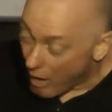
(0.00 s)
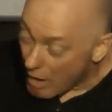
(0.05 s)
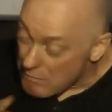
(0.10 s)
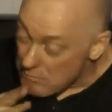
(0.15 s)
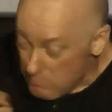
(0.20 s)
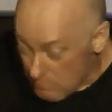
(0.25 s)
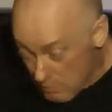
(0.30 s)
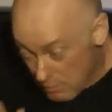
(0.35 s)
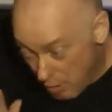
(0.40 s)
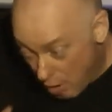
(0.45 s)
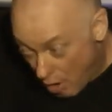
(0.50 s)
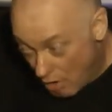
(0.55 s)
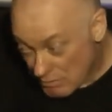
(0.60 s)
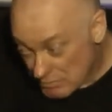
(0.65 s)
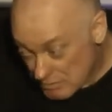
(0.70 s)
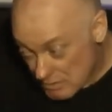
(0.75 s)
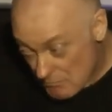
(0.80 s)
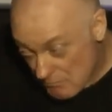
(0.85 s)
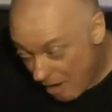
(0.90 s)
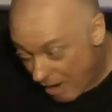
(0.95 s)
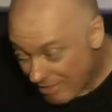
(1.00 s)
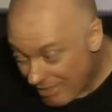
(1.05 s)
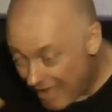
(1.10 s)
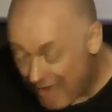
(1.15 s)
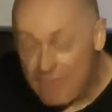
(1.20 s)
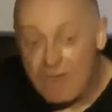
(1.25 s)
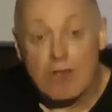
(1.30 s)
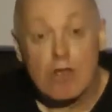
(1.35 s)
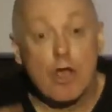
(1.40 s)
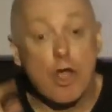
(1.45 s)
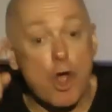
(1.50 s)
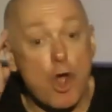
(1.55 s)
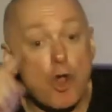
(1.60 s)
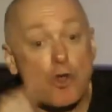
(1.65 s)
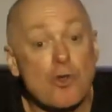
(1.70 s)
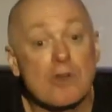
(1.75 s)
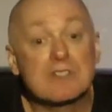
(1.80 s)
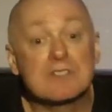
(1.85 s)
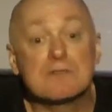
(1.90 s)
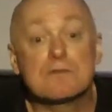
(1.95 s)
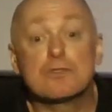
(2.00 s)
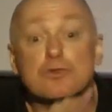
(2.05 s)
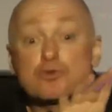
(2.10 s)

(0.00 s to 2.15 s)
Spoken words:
Notice verses 25 to 28 then.